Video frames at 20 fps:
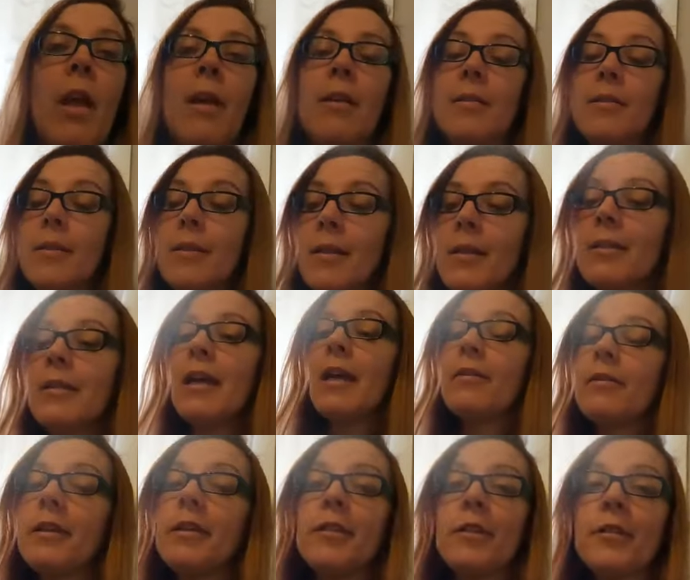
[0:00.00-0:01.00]
And uh,
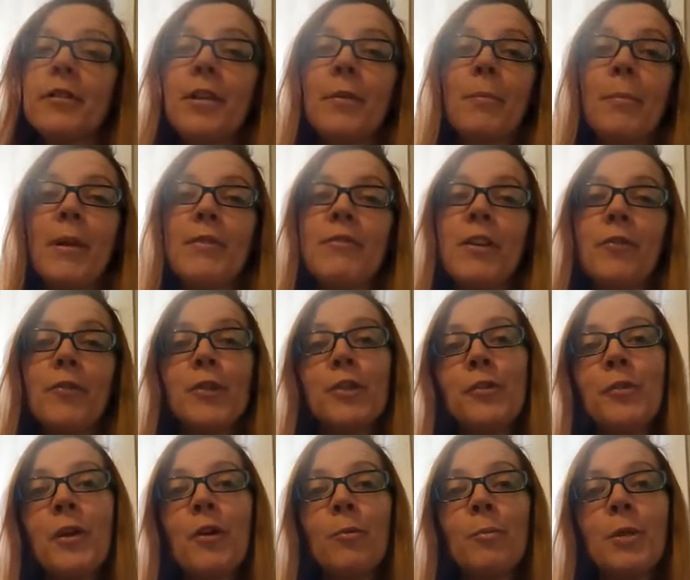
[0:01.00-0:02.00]
yeah, these are some of my favorites,
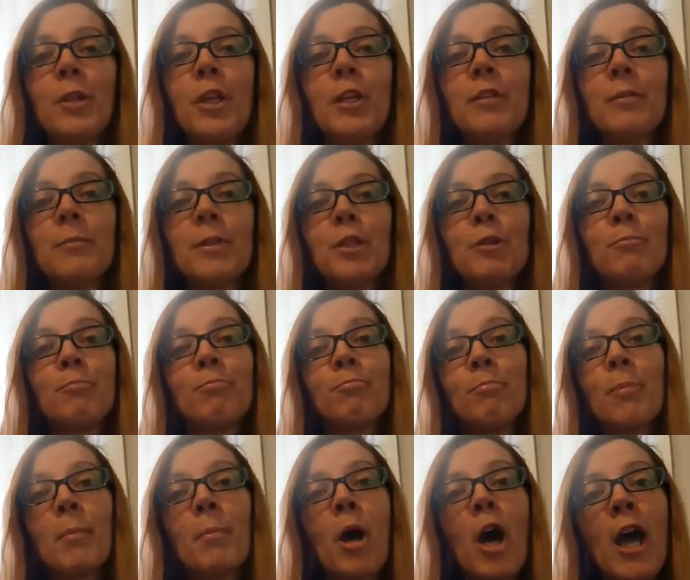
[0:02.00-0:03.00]
so I hope you like them too.
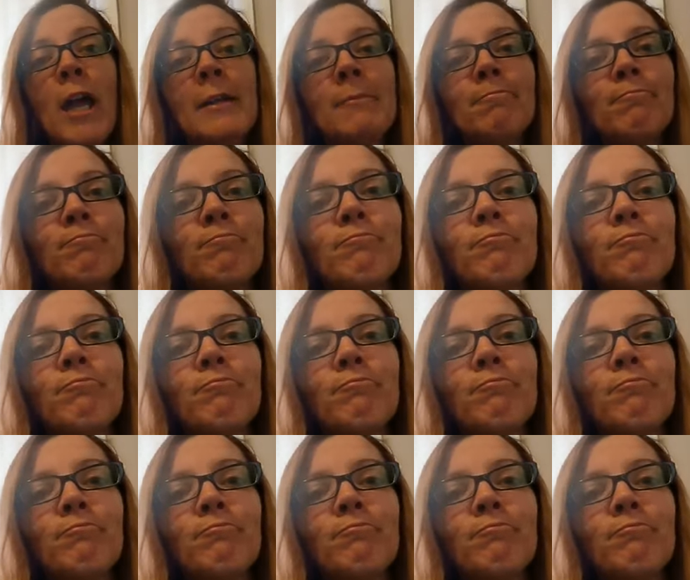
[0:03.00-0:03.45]
Bye bye.